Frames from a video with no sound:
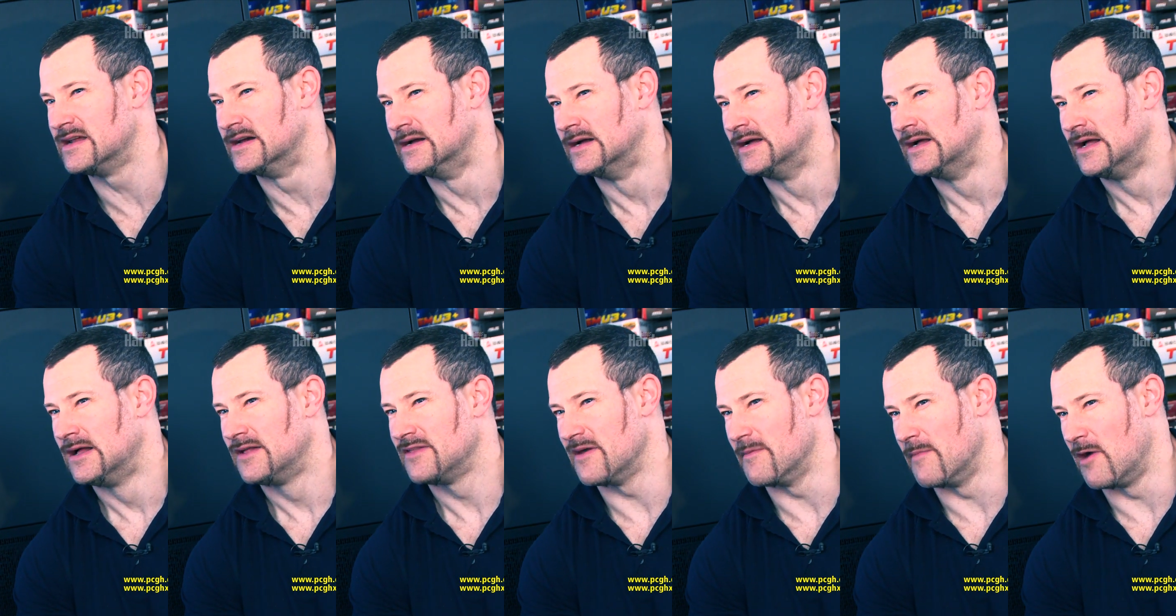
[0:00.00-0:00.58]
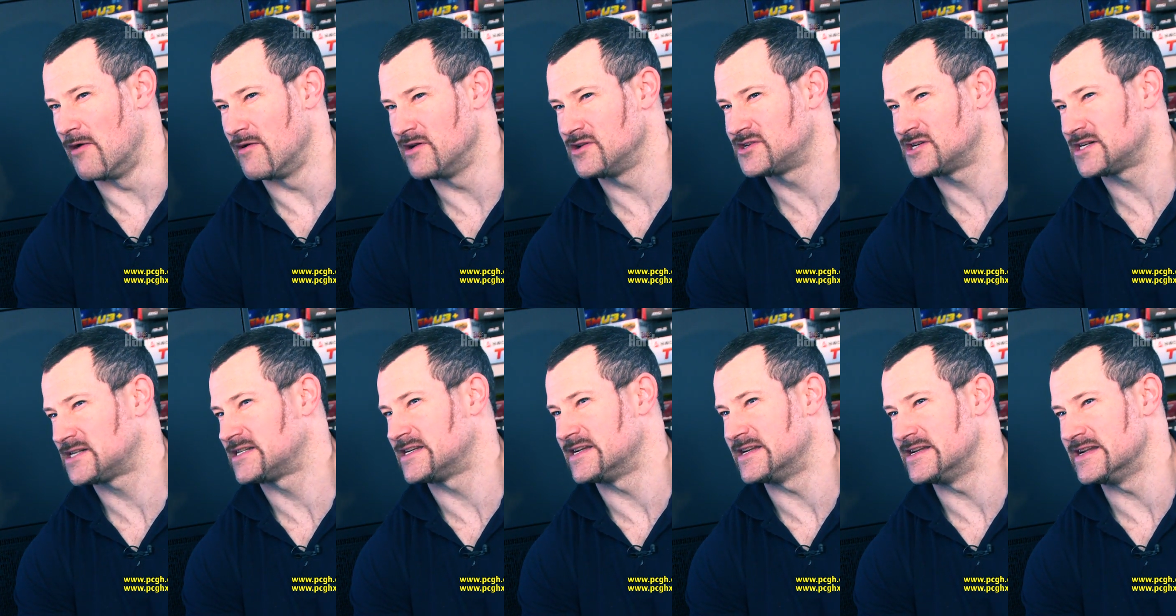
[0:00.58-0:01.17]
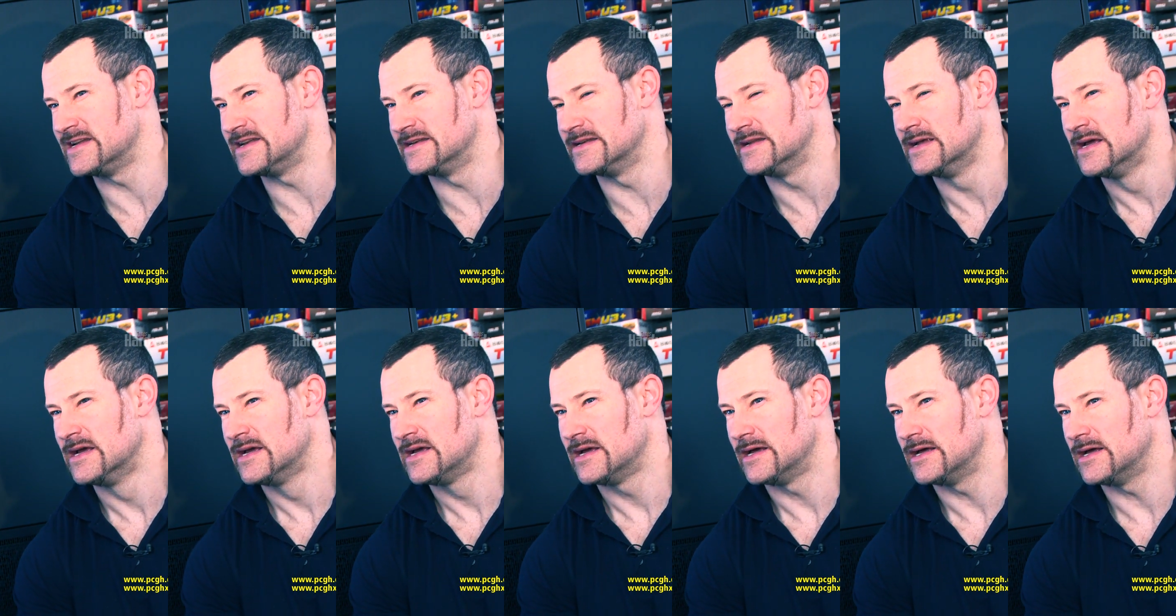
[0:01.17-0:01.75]
Mm-hmm. They're more interested in
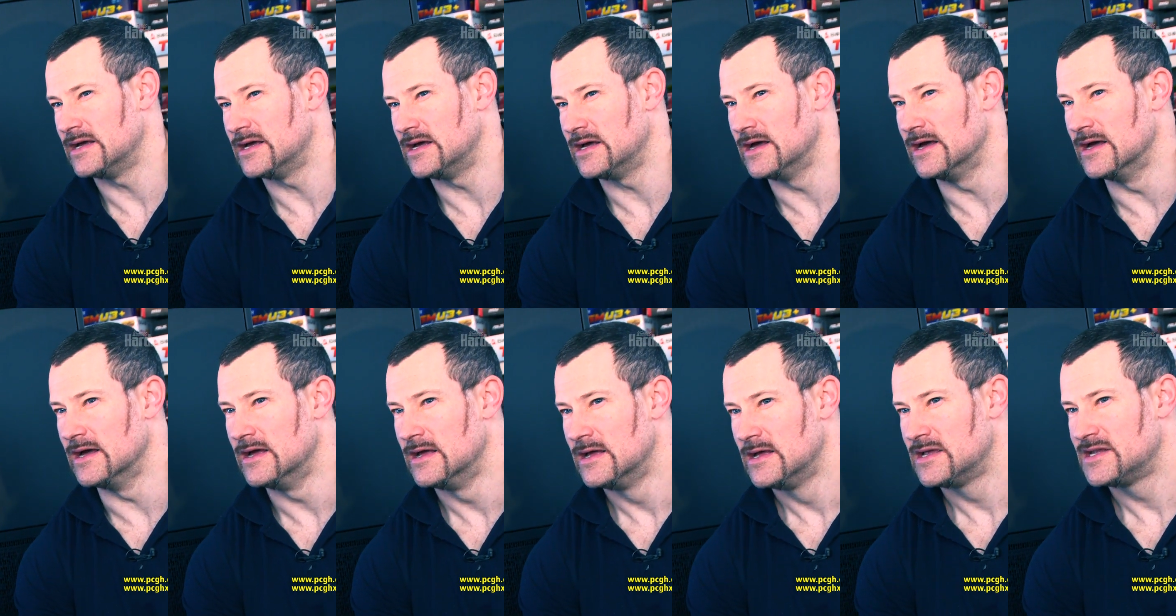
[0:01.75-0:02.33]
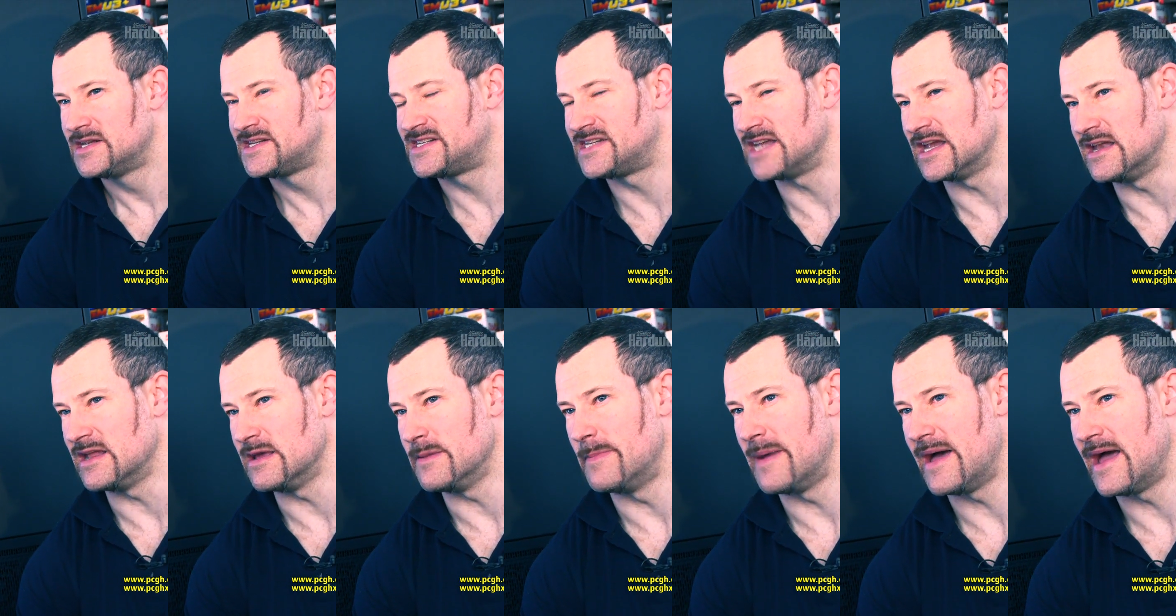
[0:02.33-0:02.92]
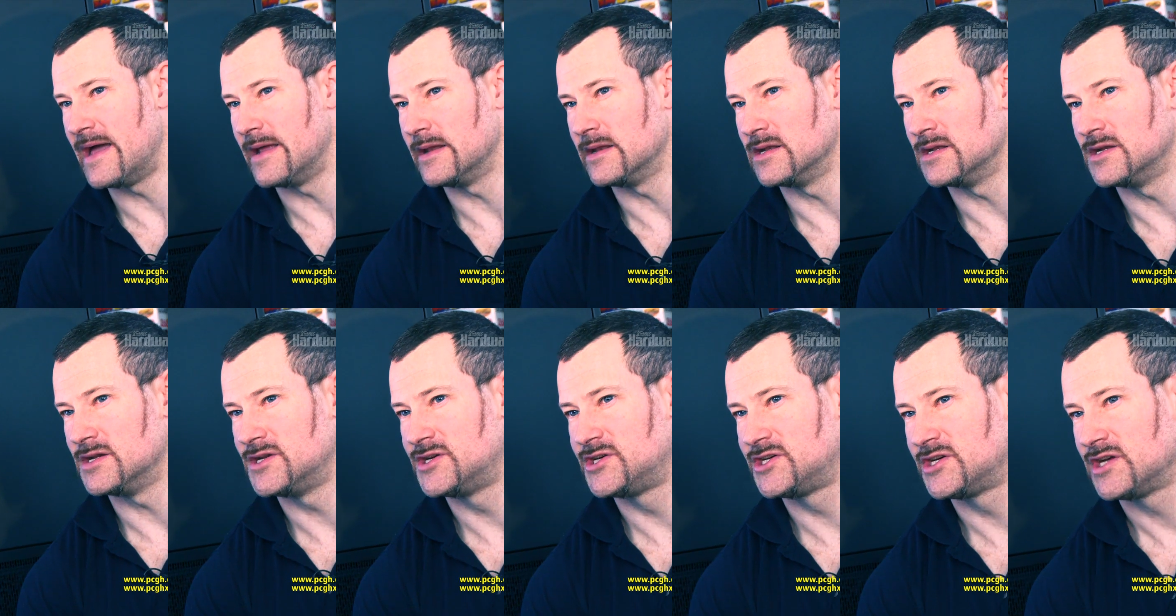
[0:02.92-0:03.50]

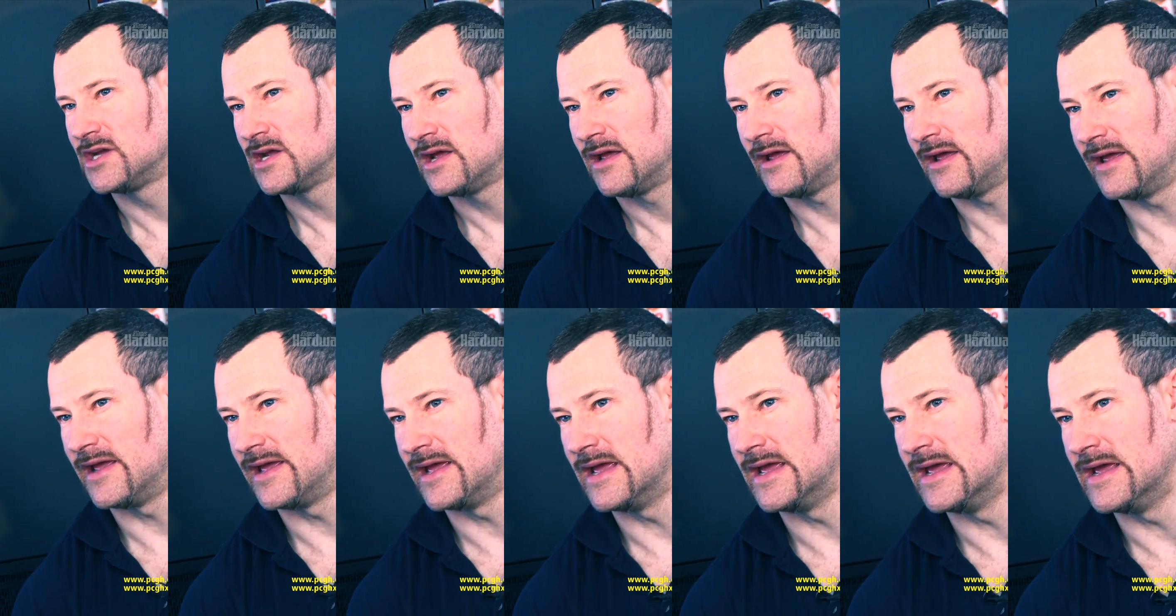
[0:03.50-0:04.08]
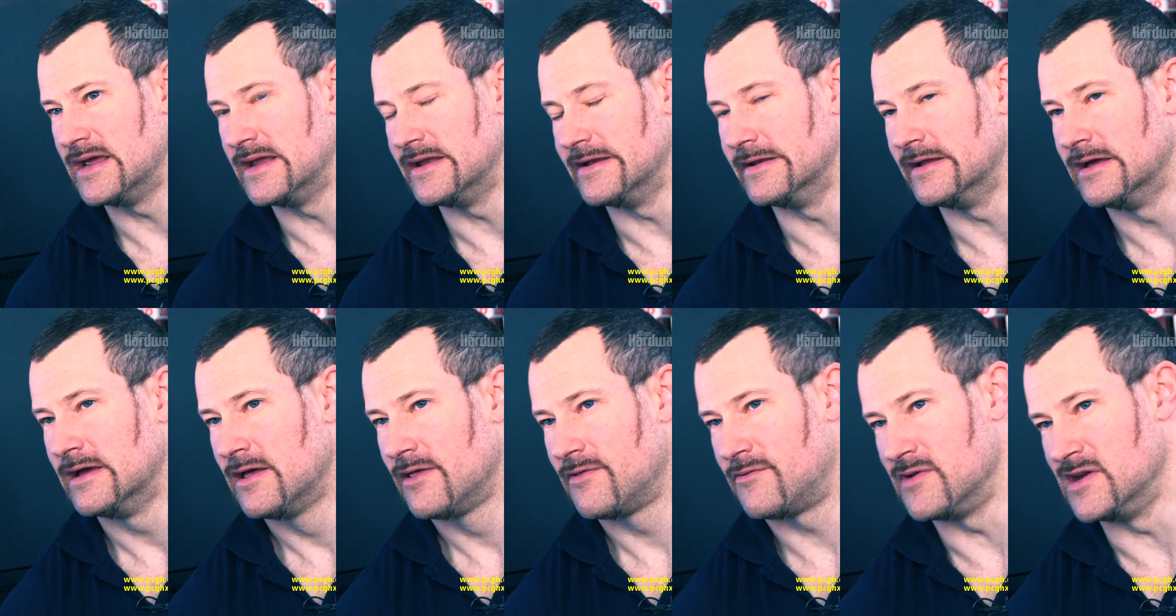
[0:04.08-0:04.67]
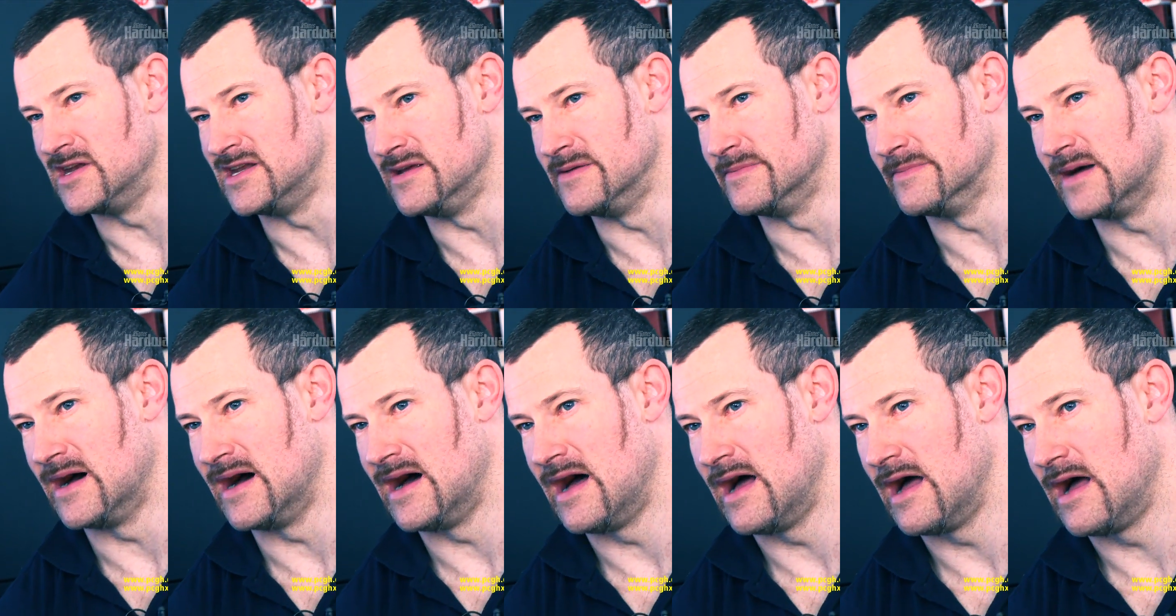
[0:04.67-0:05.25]
Cinebench, in 3D
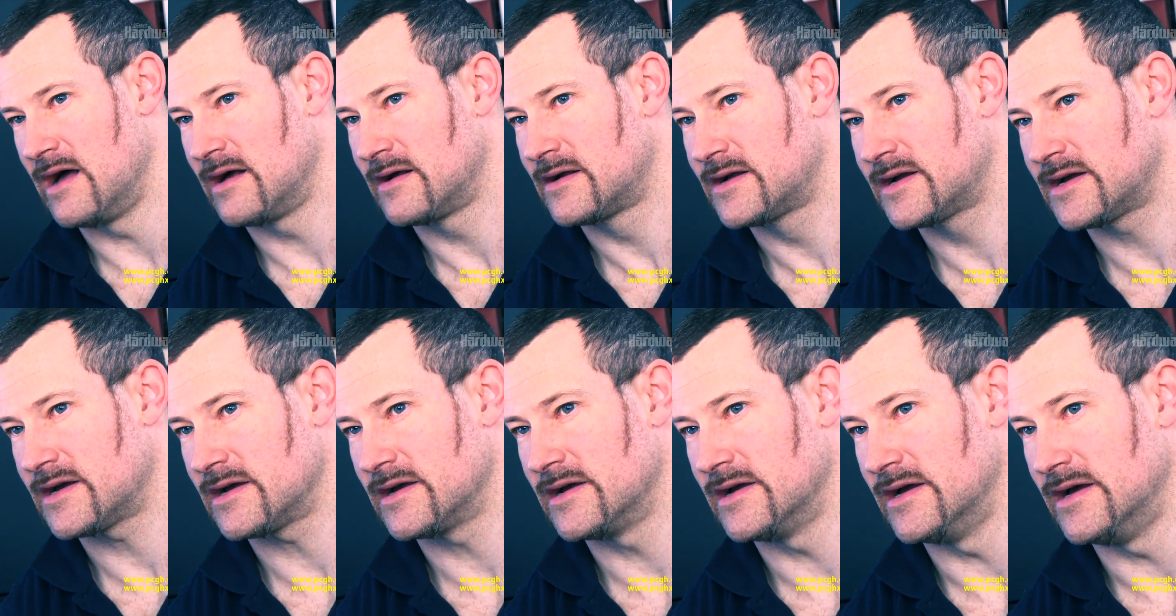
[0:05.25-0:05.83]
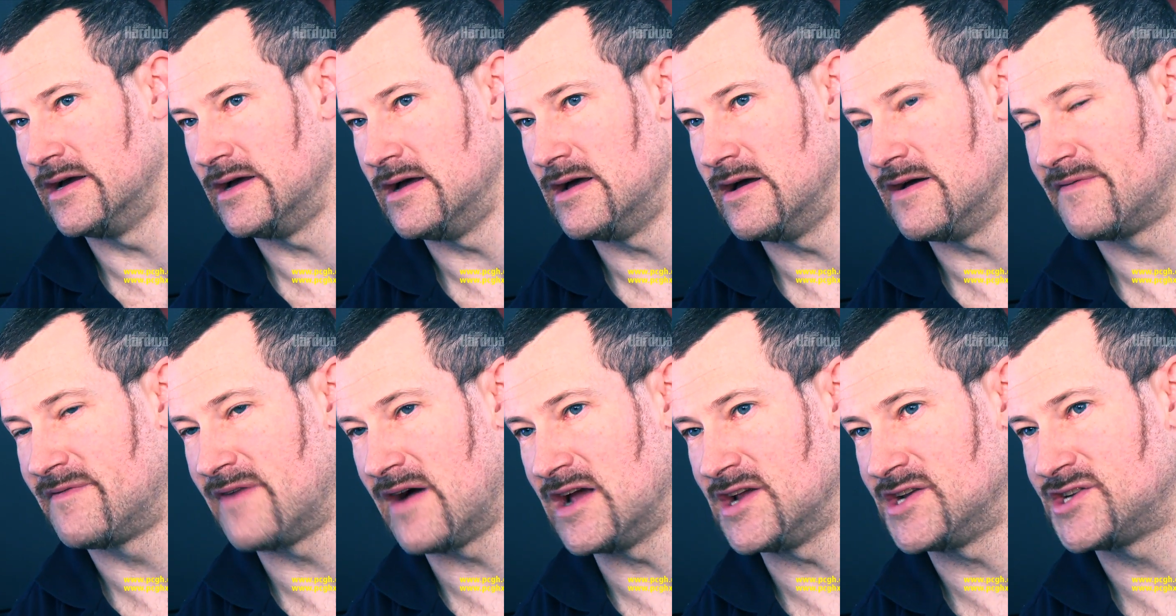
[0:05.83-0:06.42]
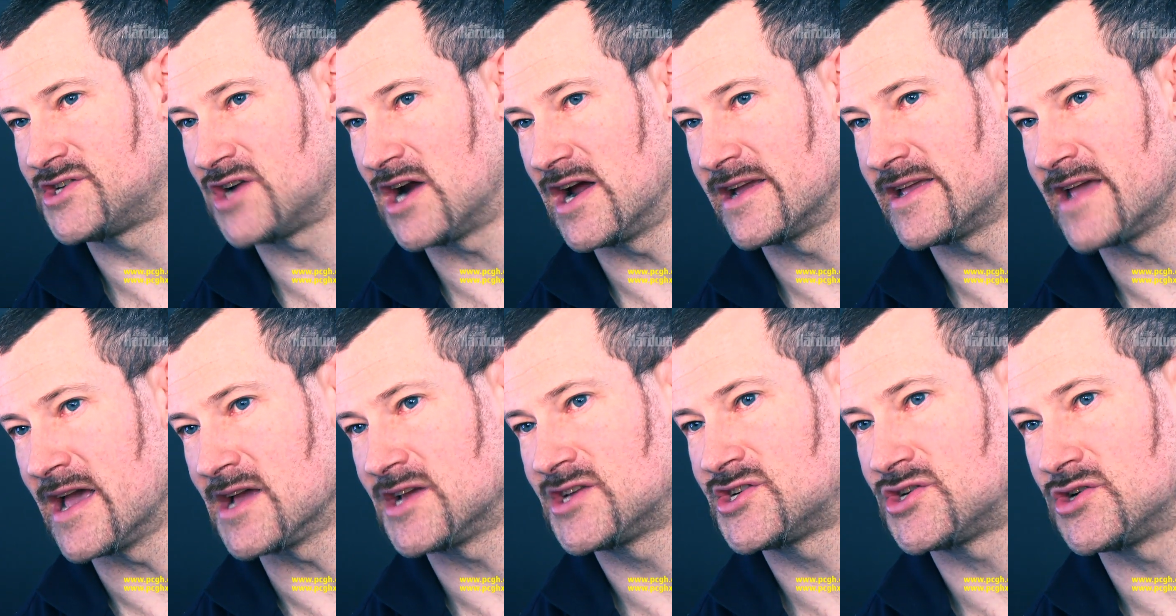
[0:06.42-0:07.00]
Mark,
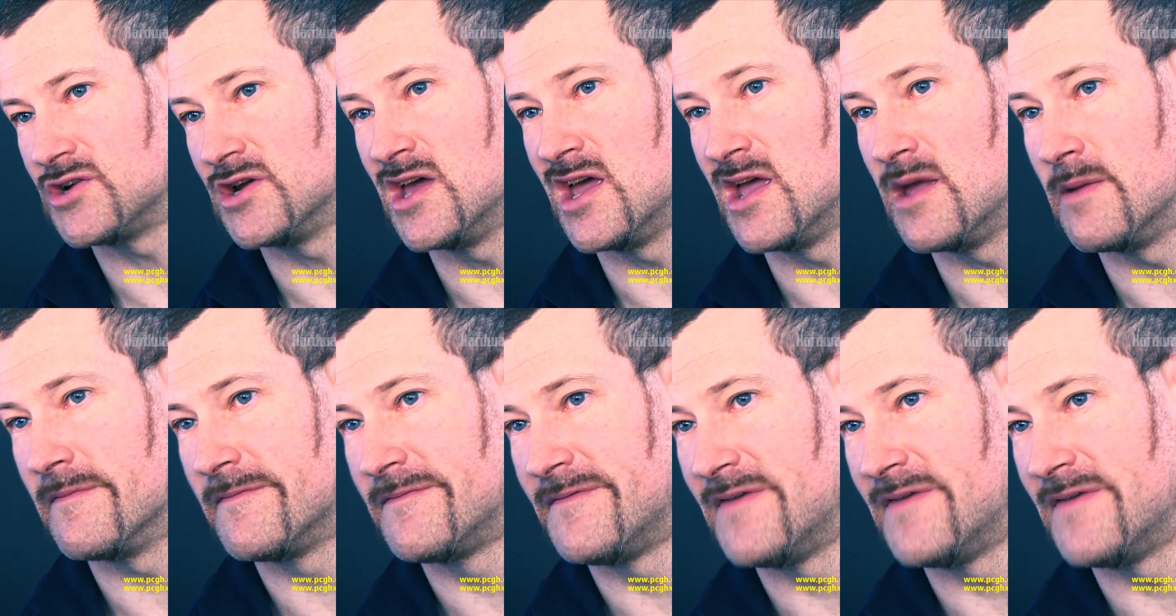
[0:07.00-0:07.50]
Firestrike Extreme,